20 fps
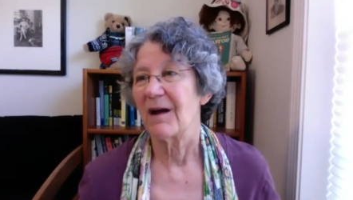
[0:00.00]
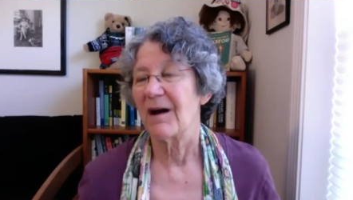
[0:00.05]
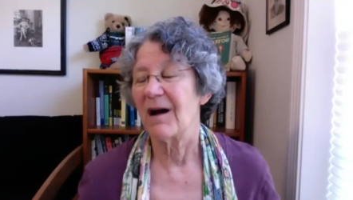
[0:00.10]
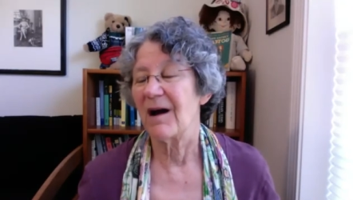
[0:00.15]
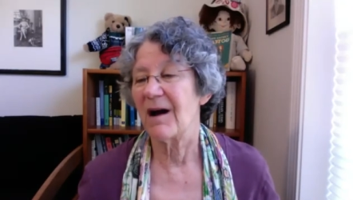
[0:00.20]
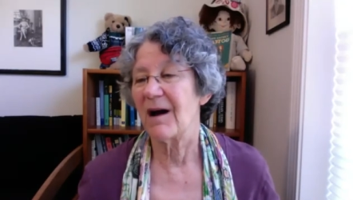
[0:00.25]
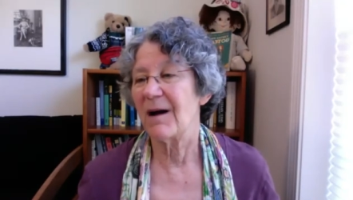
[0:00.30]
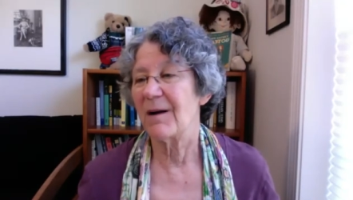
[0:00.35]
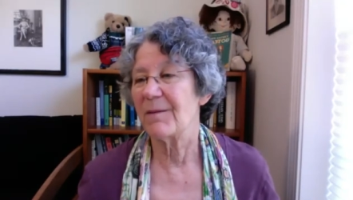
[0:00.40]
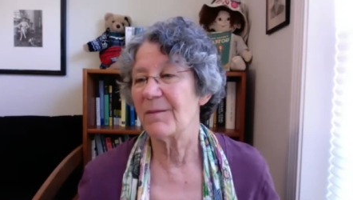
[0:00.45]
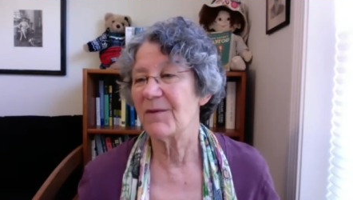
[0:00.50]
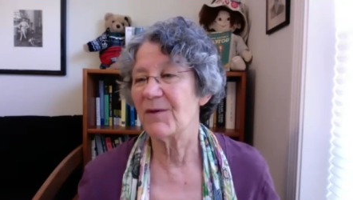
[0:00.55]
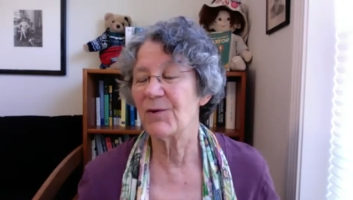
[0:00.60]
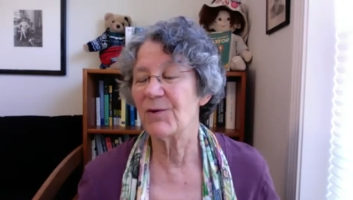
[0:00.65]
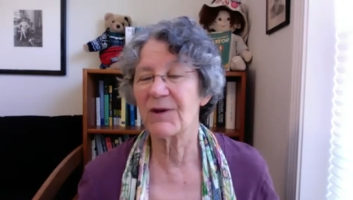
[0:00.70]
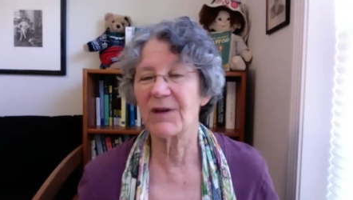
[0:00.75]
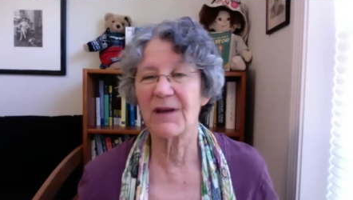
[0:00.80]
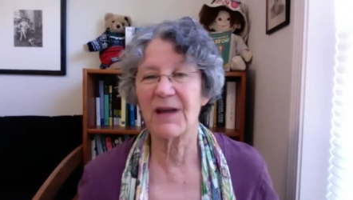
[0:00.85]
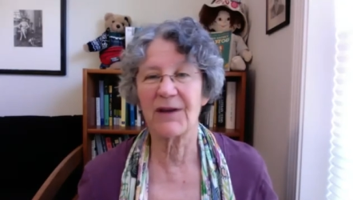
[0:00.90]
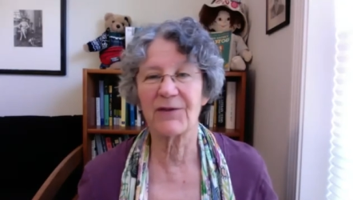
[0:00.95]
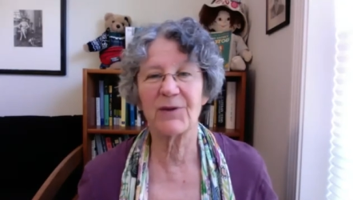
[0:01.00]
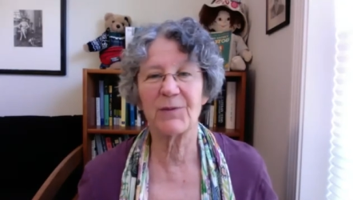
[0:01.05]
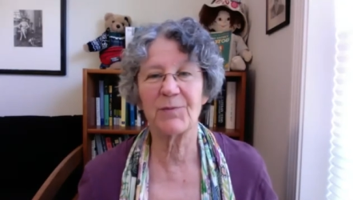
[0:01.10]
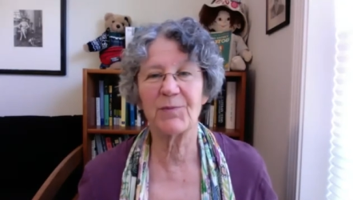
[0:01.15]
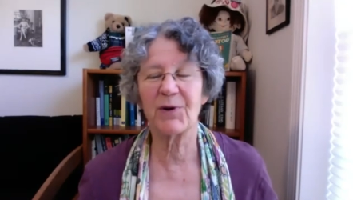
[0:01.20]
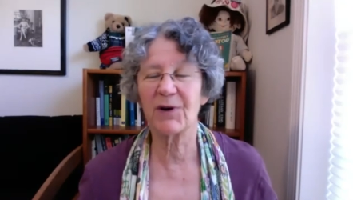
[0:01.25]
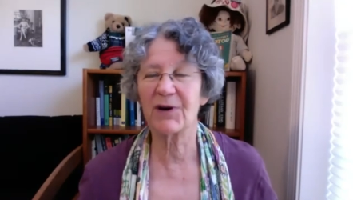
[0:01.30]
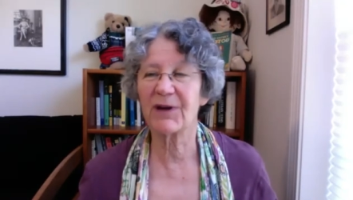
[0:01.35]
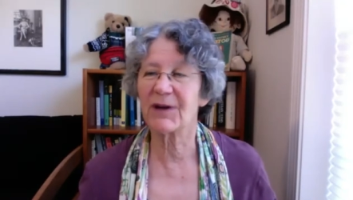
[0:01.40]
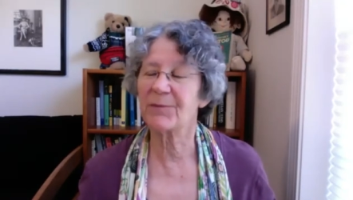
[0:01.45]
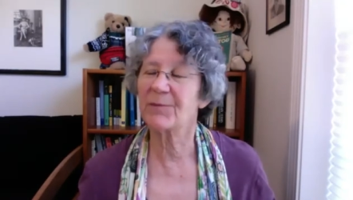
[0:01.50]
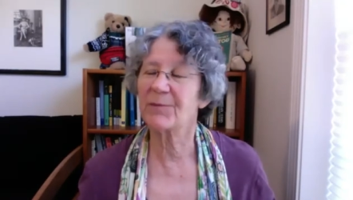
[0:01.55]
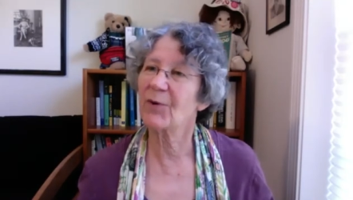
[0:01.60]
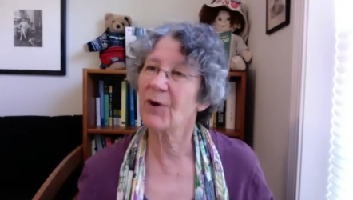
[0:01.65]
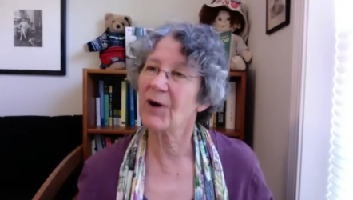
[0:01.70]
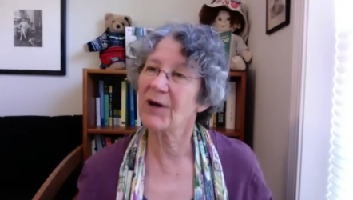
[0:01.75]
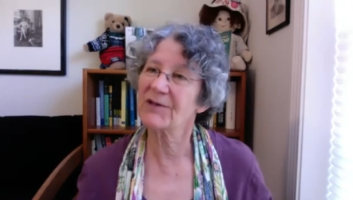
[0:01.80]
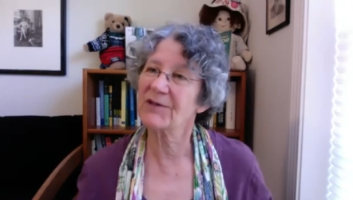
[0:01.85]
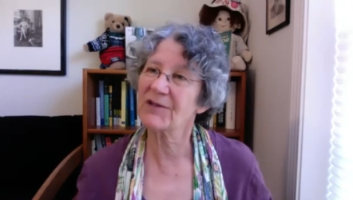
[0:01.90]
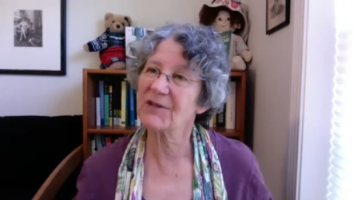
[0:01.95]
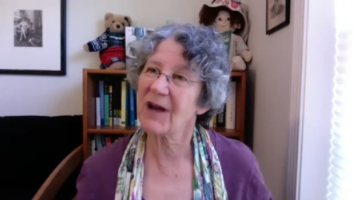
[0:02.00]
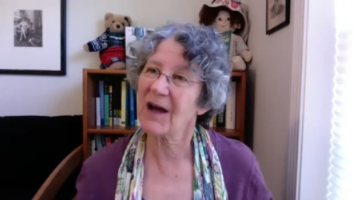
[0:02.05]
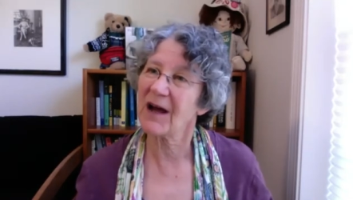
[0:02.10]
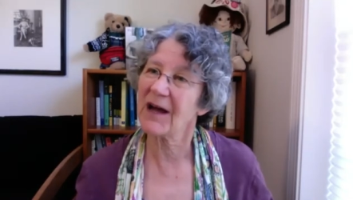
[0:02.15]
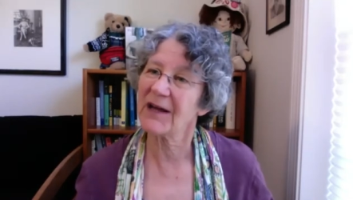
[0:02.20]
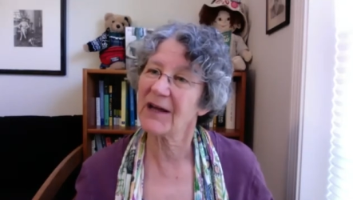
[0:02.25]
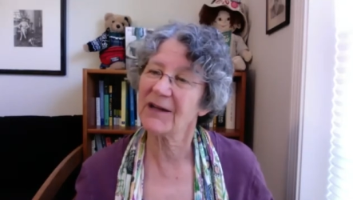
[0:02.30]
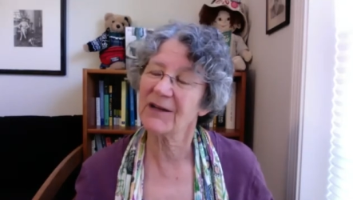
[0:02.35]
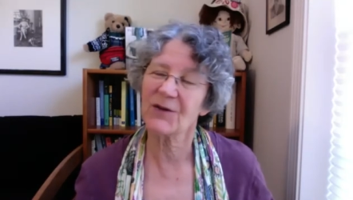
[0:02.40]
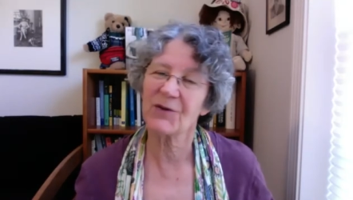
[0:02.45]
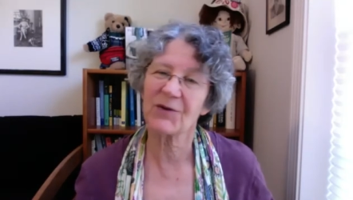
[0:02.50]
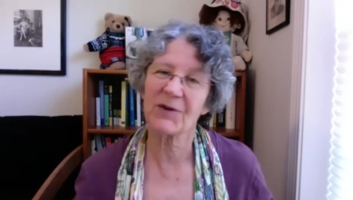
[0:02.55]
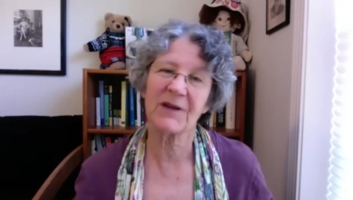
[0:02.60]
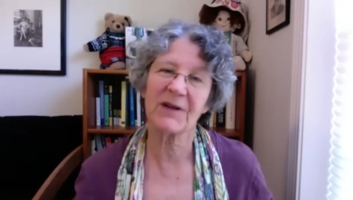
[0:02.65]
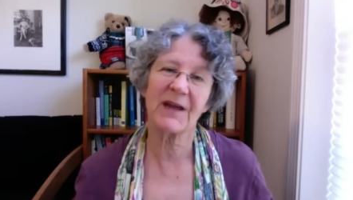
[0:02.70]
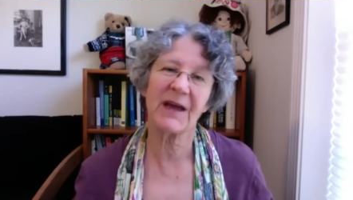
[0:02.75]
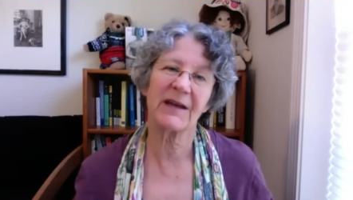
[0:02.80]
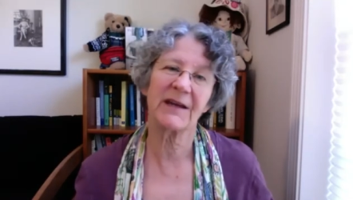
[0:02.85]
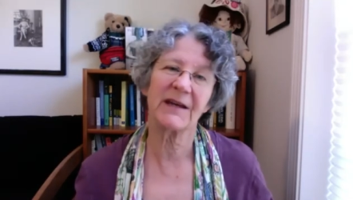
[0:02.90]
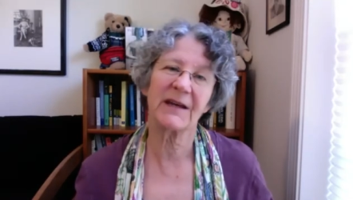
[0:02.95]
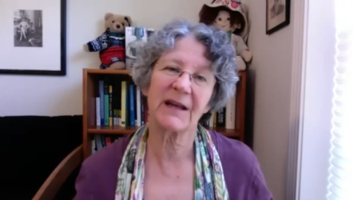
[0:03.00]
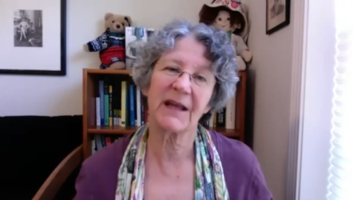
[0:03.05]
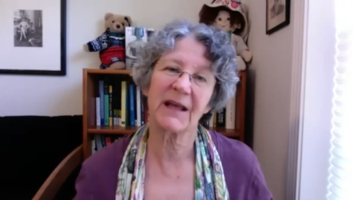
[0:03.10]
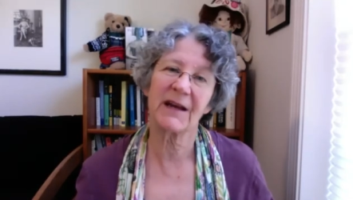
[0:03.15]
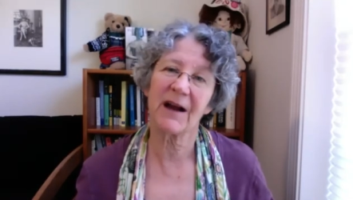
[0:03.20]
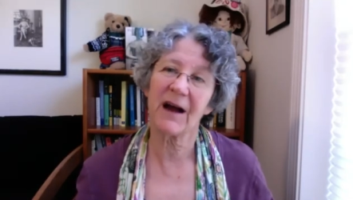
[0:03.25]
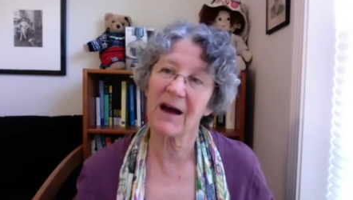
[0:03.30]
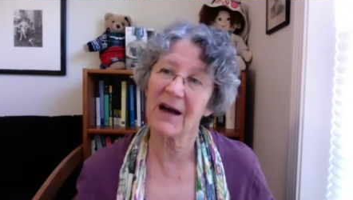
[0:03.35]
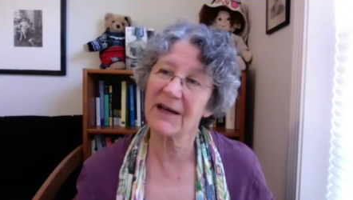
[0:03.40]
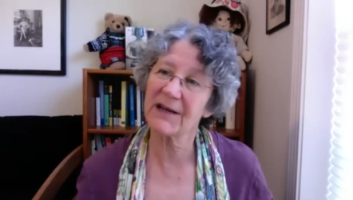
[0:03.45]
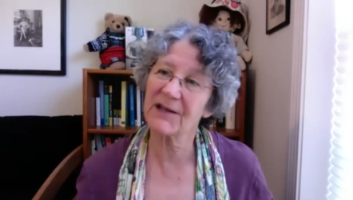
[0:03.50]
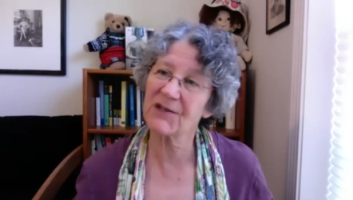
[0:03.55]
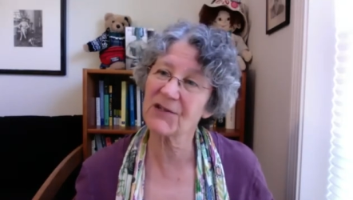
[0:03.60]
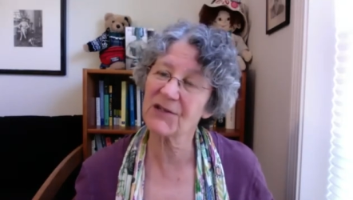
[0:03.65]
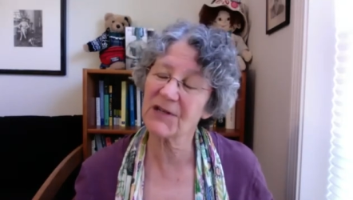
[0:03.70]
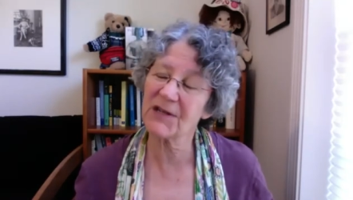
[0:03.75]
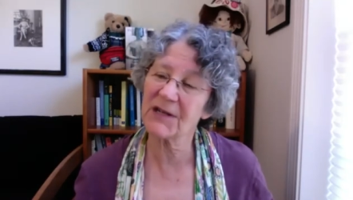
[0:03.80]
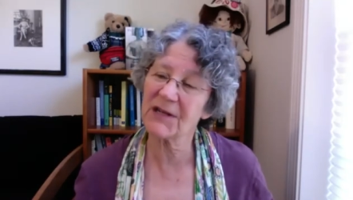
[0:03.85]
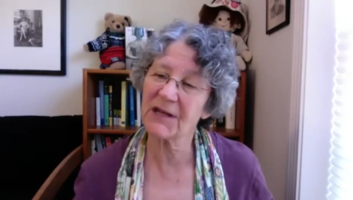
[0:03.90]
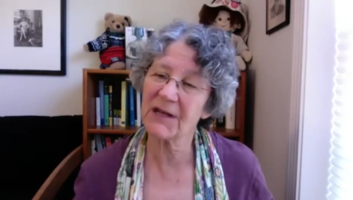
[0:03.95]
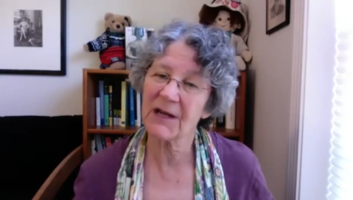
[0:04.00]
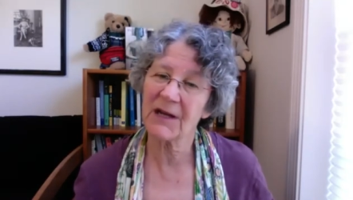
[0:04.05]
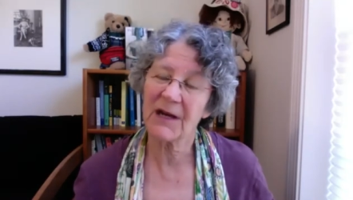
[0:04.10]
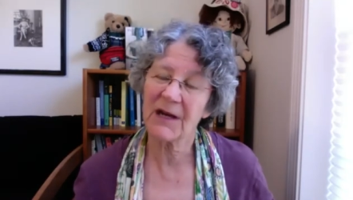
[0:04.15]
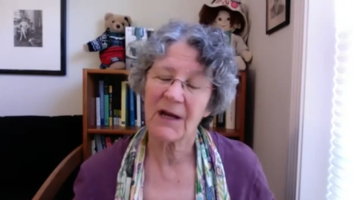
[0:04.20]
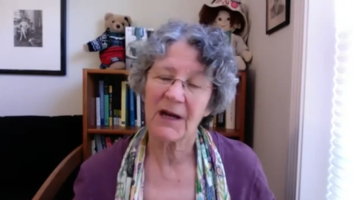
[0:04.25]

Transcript: Um, you can get the book at Broadside, you can get it at Odyssey.